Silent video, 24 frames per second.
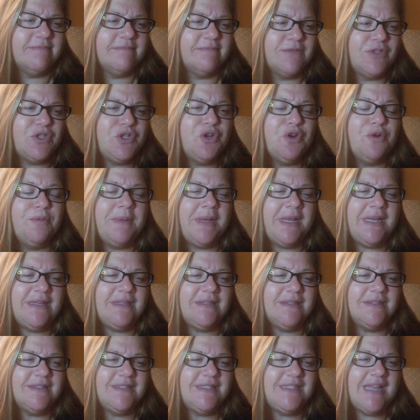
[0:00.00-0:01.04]

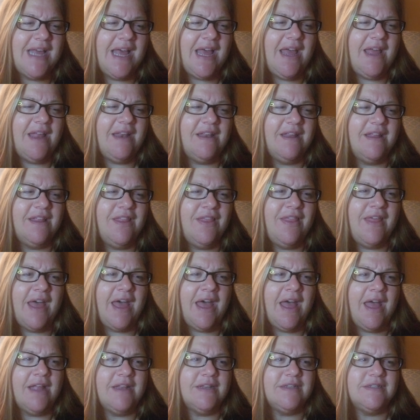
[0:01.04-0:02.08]
Truman said
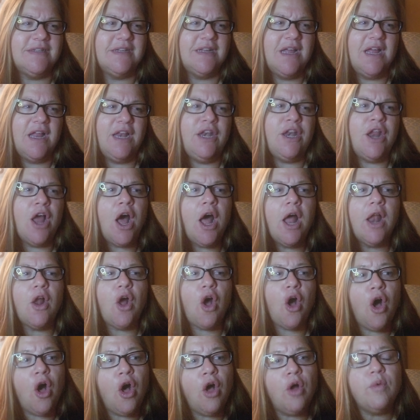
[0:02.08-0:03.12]
that not
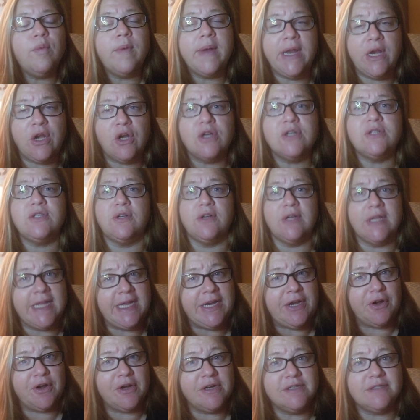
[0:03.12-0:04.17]
all readers are
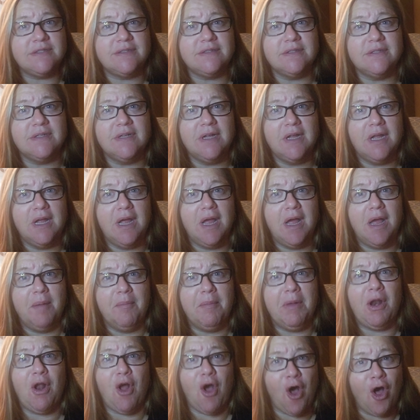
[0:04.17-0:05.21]
leaders,
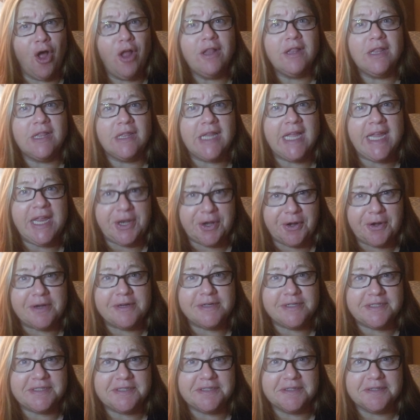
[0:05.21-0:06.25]
but all
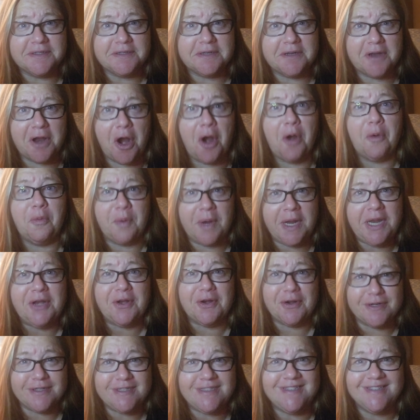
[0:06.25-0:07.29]
leaders are
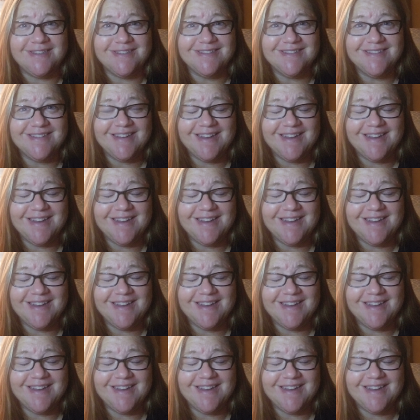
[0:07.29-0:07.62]
readers.